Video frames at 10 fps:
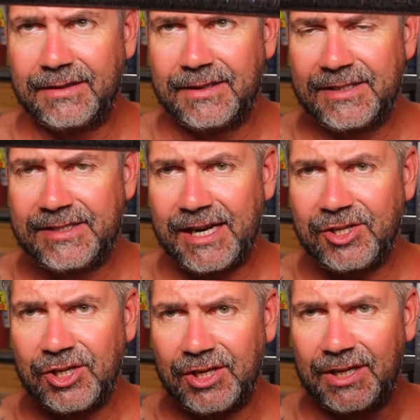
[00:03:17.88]

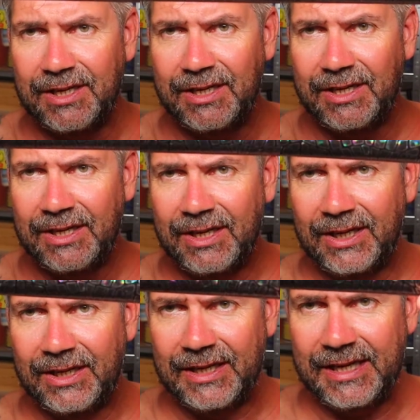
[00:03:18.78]
section
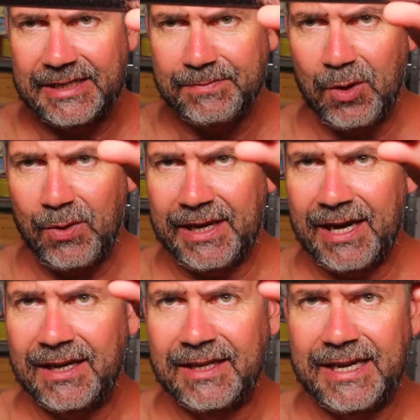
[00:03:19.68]
is
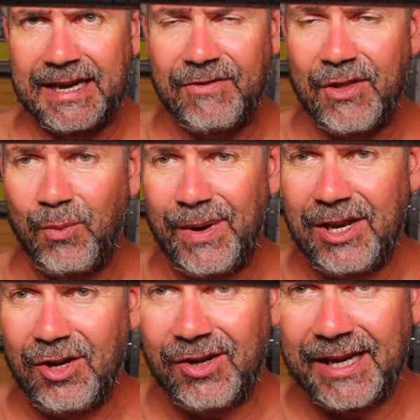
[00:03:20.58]
multicolored, even though when
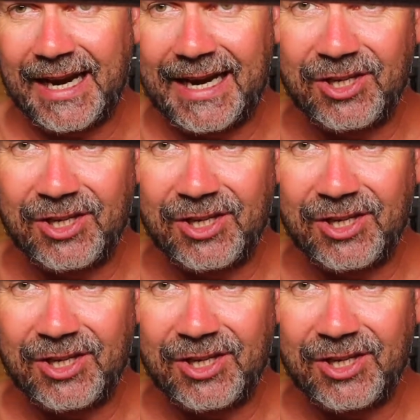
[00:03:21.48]
you're looking at it